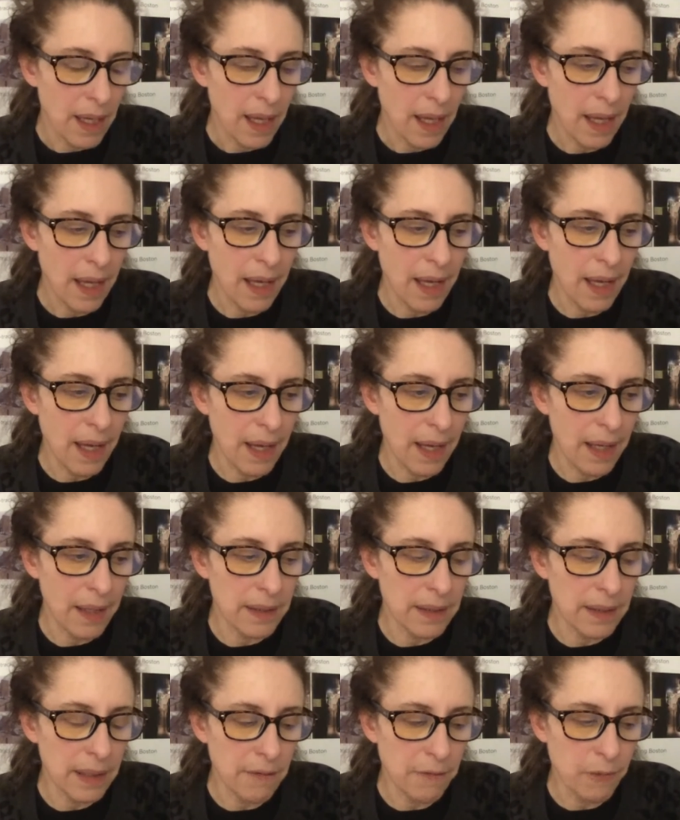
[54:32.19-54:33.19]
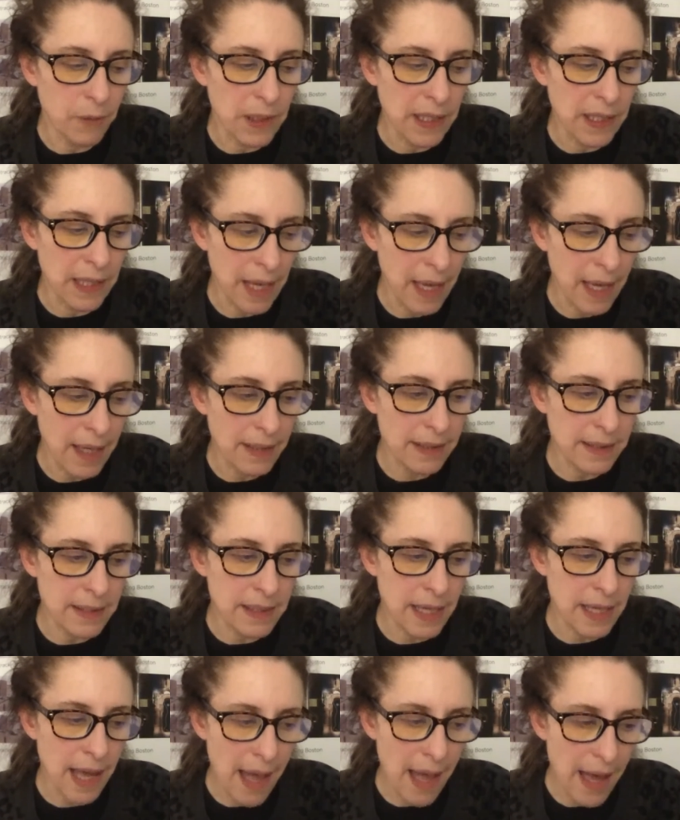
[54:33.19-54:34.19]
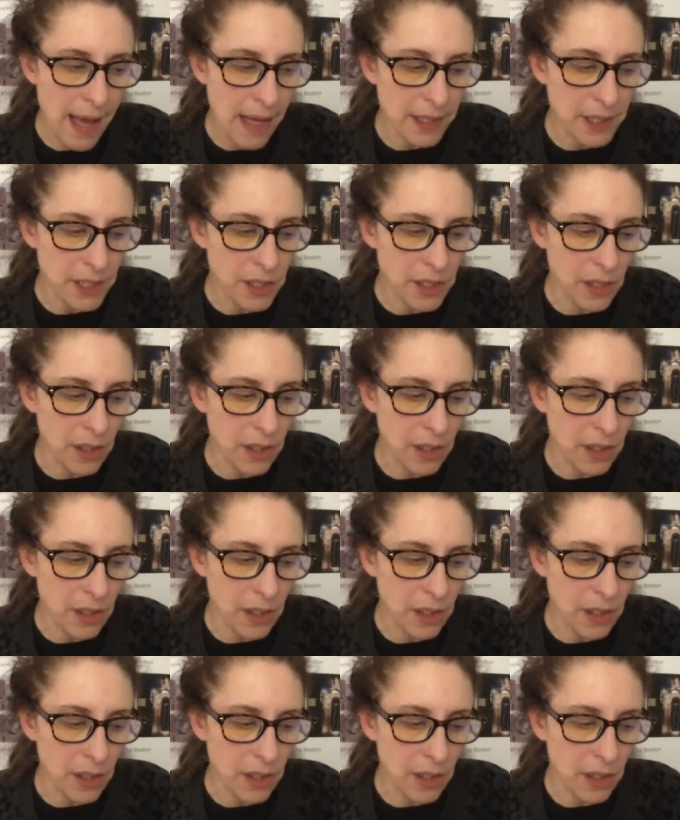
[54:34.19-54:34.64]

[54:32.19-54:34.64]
And if we can not attach,